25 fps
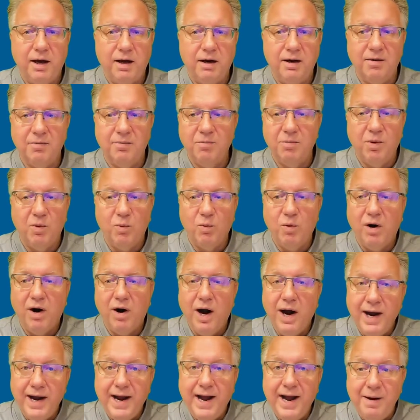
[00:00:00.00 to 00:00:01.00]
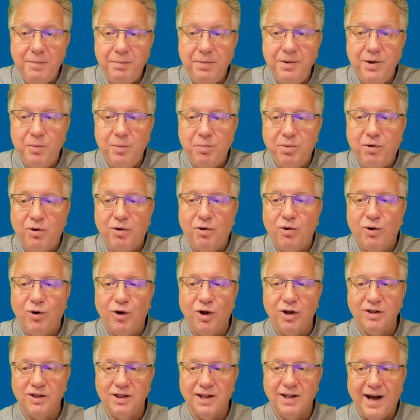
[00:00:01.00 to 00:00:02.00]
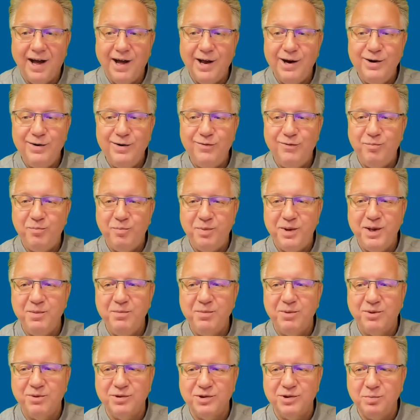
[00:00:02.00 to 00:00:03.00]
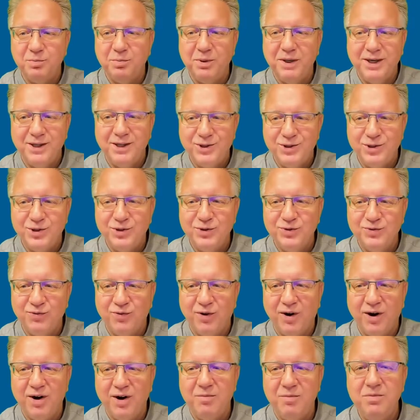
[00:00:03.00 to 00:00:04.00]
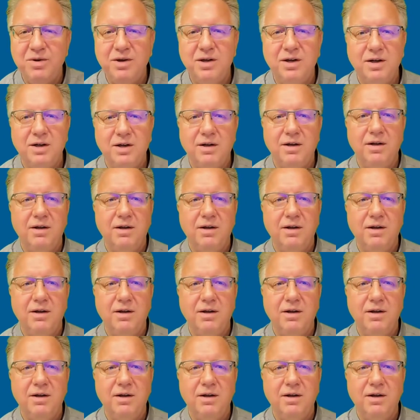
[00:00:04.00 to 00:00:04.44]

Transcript: But where I happen to pull a lot of people's pictures from,